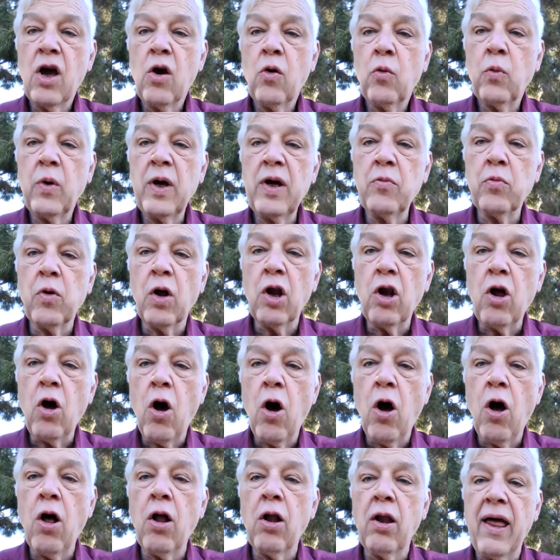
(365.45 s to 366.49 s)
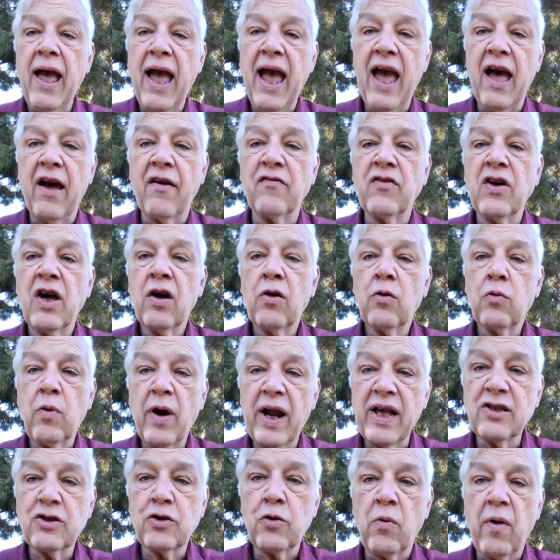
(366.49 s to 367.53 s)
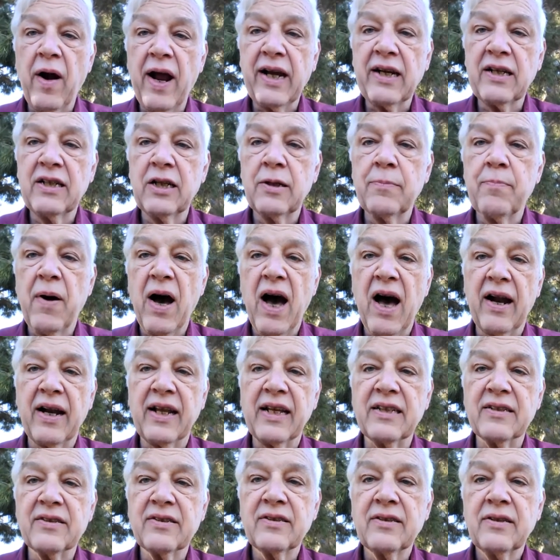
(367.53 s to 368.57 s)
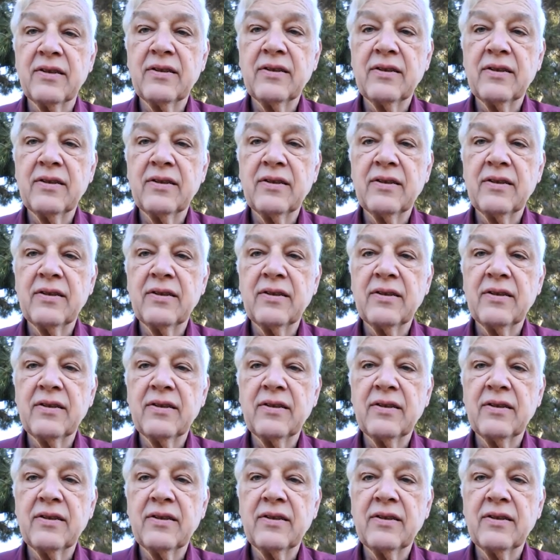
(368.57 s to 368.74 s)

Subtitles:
we will all have resurrected bodies.